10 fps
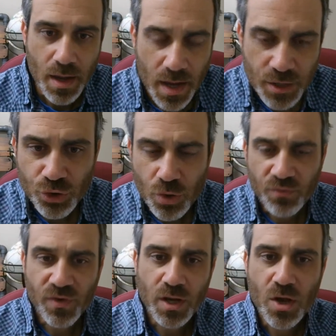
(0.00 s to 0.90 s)
Intro
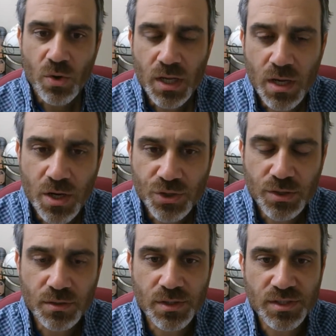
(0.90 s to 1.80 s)
video here
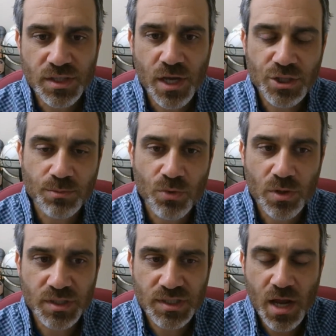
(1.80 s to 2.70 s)
to the discussion
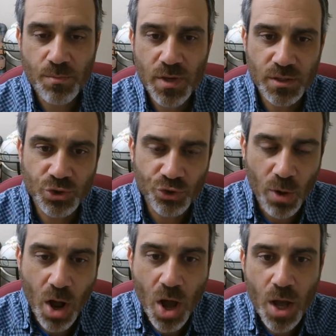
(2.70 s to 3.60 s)
board assignment,
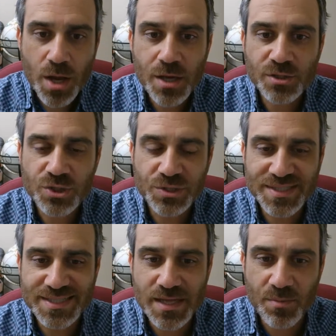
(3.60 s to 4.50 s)
Drawn to
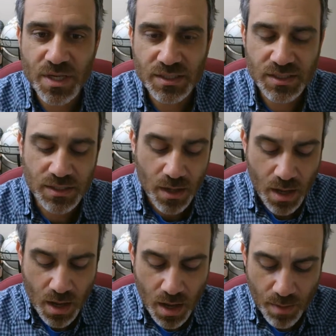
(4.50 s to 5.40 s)
Summits,
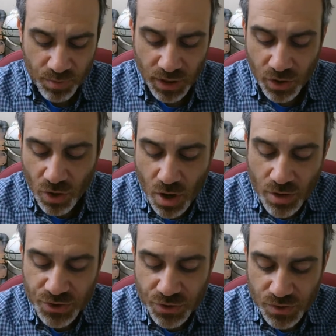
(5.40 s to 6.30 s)
Political
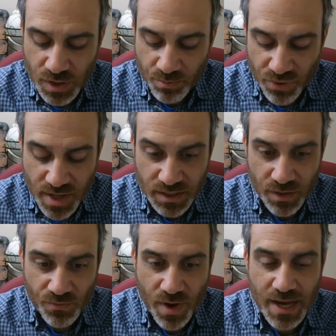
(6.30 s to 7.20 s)
Cartoons on
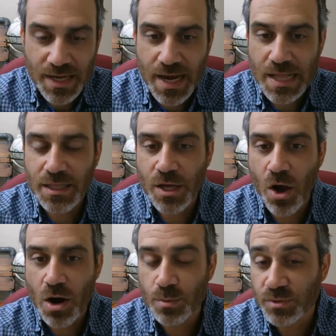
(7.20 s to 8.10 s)
President Reagan and the
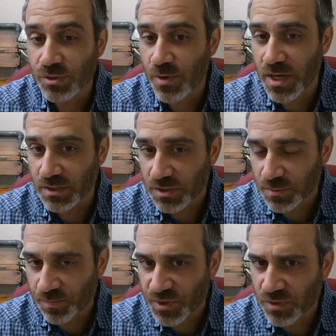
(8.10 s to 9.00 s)
Arms Race.
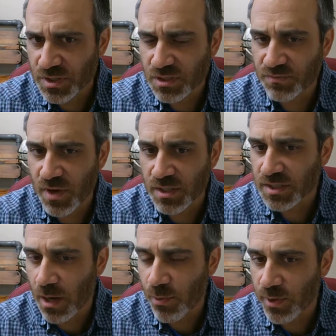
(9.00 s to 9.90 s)
So this is a fun
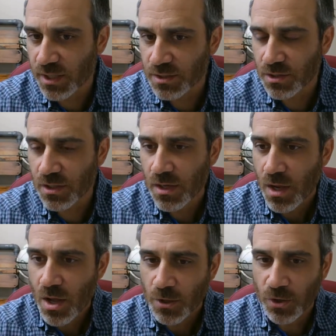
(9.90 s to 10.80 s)
assignment. We get to
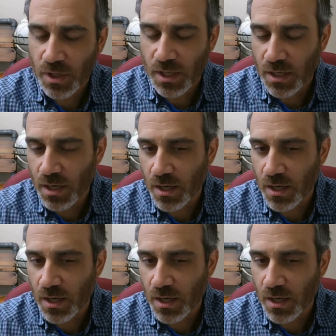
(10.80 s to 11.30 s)
look at